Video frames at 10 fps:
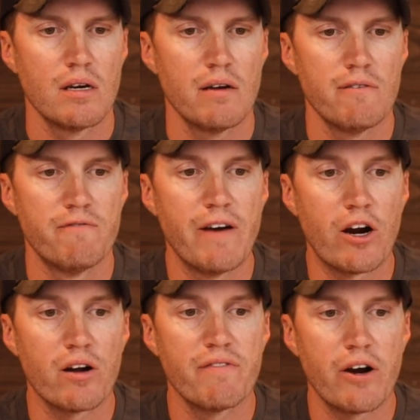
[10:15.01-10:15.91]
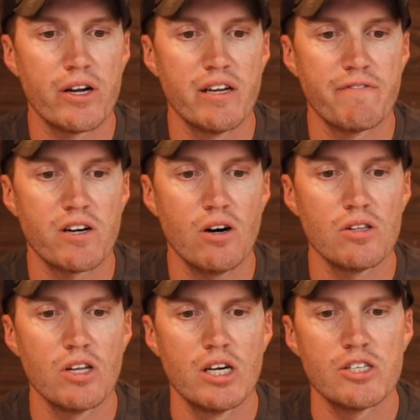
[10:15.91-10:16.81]
very very
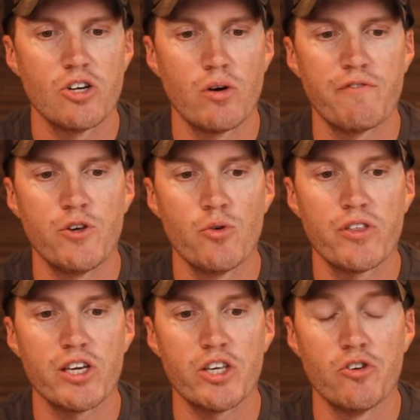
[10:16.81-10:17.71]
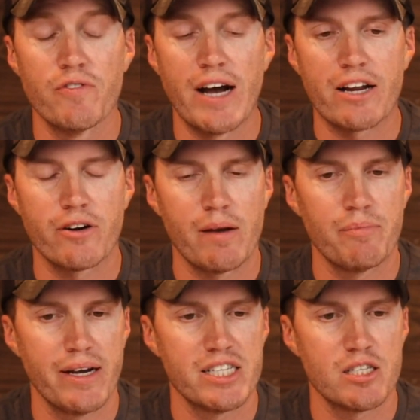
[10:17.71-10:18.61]
difficult. So if you think you've got a great
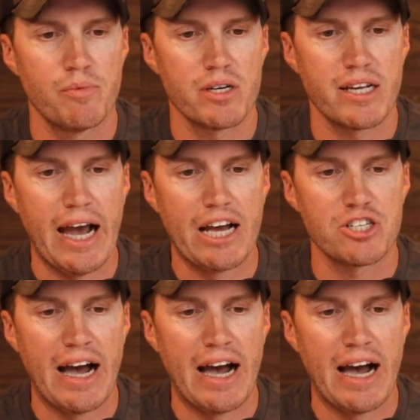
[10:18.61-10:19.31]
place to put cash,